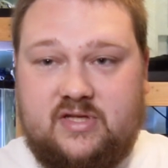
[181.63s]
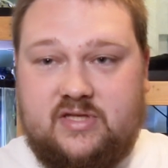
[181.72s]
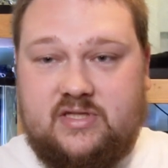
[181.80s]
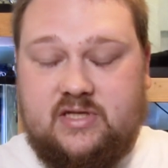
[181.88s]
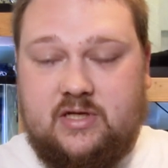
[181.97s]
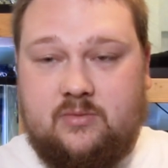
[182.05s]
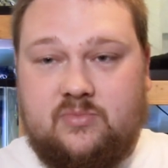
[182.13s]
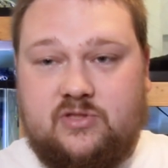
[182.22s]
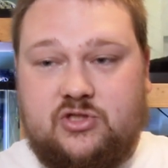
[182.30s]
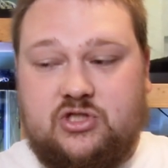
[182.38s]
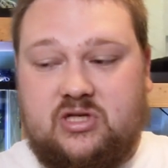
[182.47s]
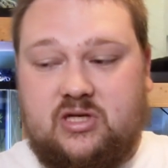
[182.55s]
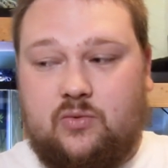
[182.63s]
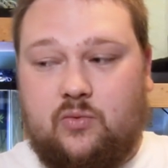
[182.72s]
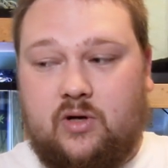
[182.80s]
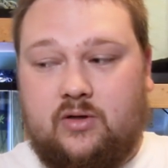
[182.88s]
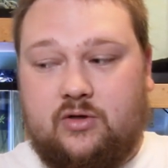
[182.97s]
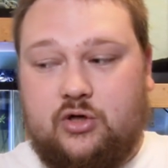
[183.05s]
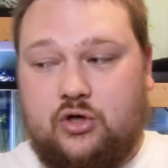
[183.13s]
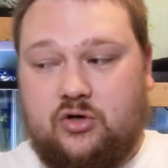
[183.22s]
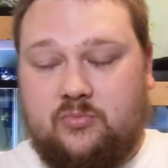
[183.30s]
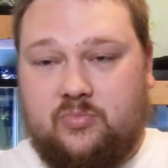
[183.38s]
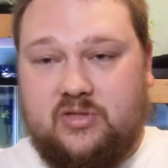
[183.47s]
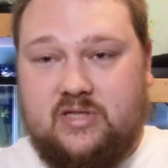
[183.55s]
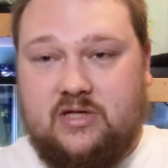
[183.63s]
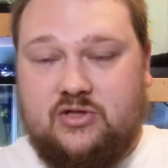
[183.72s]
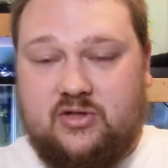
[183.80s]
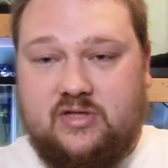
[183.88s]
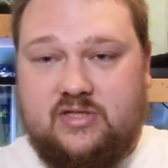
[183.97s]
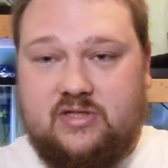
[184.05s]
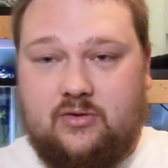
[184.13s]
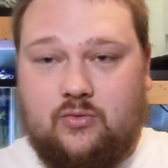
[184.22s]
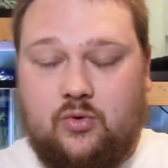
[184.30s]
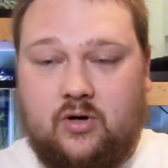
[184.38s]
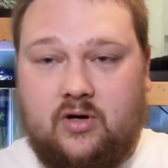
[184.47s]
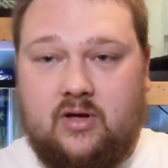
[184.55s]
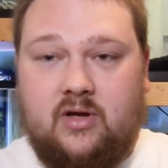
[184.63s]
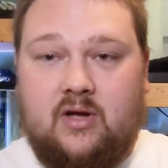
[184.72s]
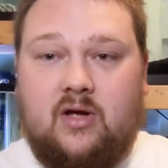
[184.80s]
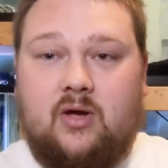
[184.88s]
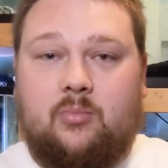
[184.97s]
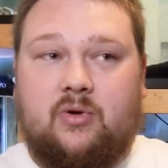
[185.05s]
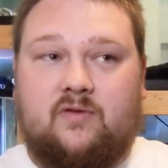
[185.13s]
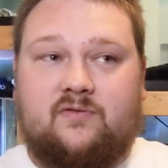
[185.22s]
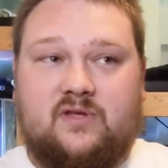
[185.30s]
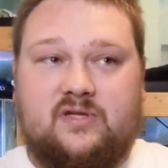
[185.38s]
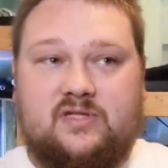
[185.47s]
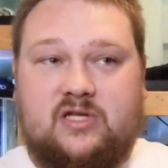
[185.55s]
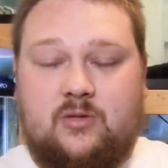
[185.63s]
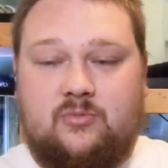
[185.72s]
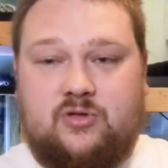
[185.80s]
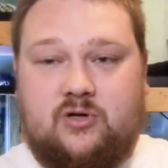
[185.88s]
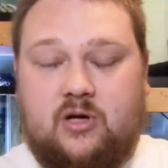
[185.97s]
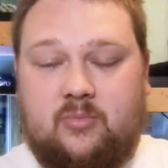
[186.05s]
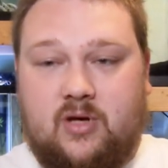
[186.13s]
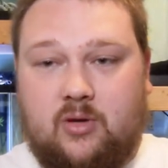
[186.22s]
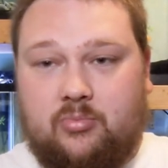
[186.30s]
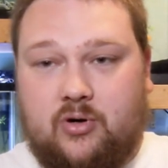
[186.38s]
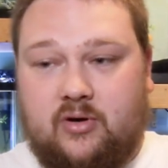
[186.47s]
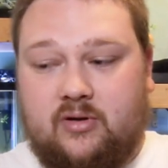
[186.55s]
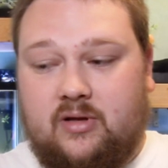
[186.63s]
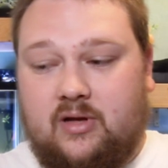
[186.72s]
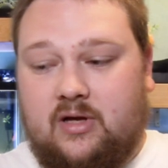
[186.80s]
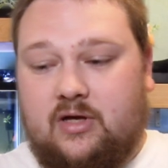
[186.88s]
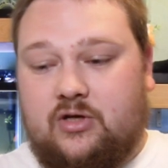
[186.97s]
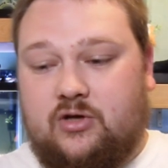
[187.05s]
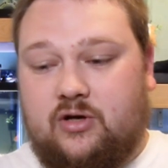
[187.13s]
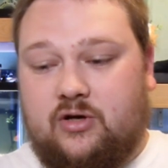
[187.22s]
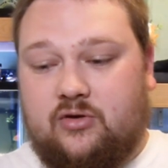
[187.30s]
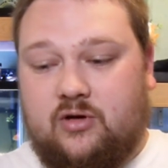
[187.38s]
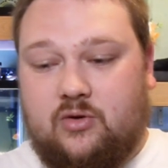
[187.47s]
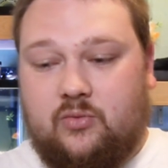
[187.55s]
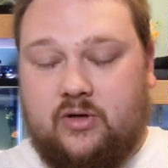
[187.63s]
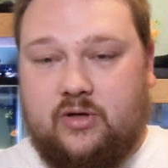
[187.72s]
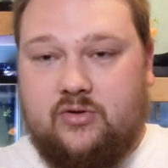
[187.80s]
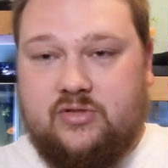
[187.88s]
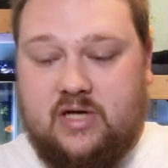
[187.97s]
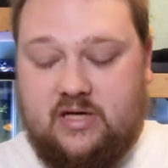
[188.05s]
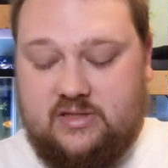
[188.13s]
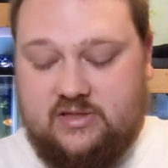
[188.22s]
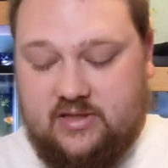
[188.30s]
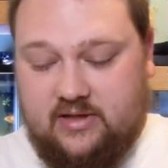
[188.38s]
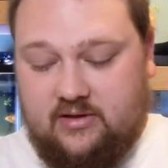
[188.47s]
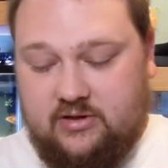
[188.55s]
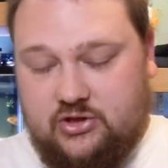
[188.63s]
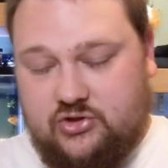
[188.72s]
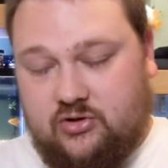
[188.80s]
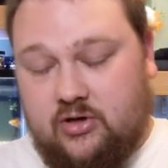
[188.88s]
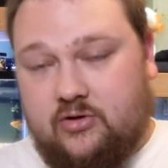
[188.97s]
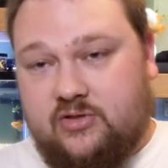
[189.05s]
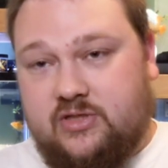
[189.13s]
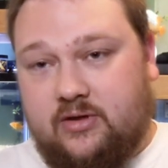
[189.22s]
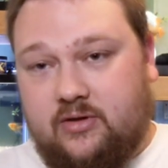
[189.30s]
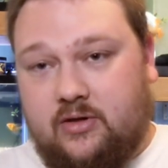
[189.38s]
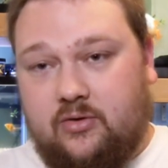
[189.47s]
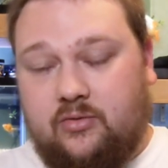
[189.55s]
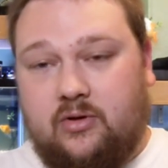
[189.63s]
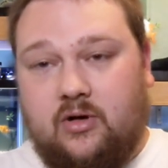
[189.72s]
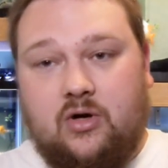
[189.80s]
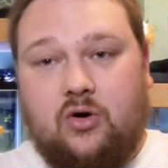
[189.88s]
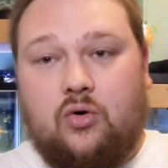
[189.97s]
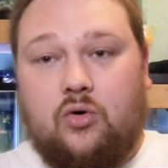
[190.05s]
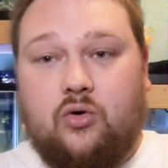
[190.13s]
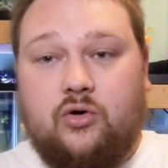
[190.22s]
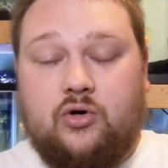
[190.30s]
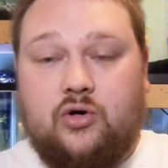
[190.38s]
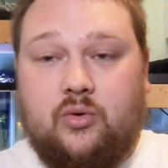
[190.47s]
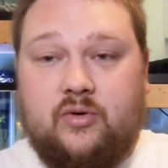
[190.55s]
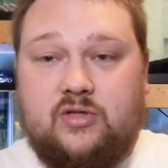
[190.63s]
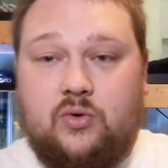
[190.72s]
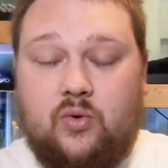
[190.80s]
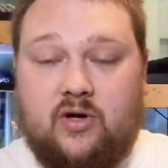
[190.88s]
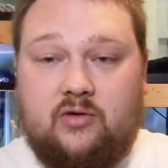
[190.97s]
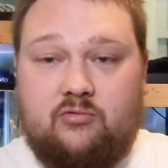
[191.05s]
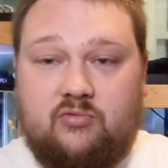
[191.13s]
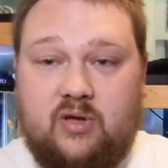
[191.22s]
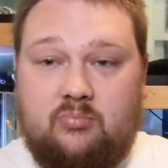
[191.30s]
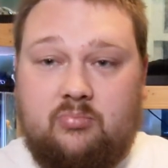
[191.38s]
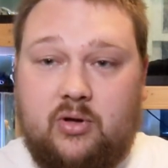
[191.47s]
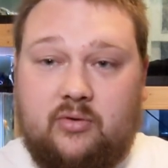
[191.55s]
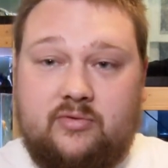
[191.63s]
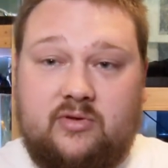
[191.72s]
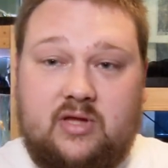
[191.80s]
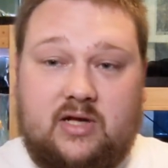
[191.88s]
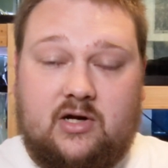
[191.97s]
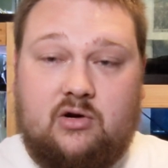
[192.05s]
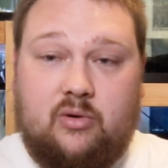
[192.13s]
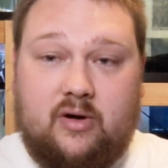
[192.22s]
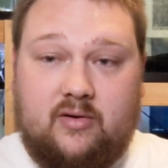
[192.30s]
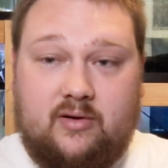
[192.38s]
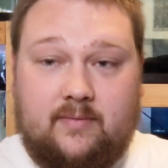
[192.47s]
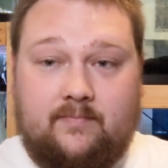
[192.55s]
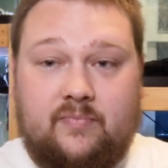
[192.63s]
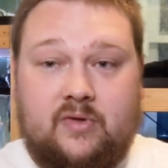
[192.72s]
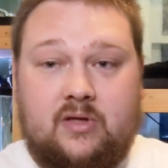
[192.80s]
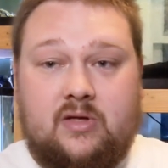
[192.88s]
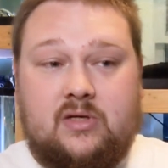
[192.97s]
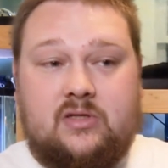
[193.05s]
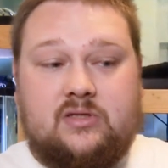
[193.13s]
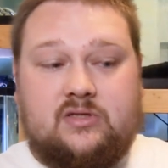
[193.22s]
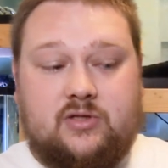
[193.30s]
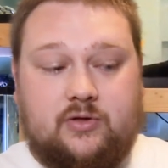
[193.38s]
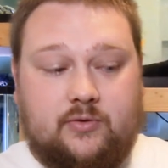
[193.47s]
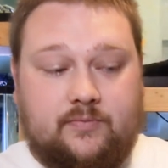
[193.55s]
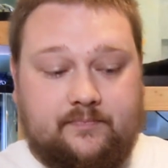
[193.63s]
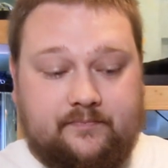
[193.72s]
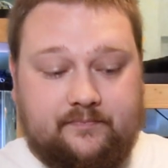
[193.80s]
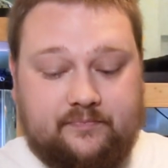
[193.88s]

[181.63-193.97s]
in the seams, GE1 could potentially still work, but if the seams are coming apart, you're either going to want to use a slightly stronger silicone or you're going to want to rebuild that aquarium. So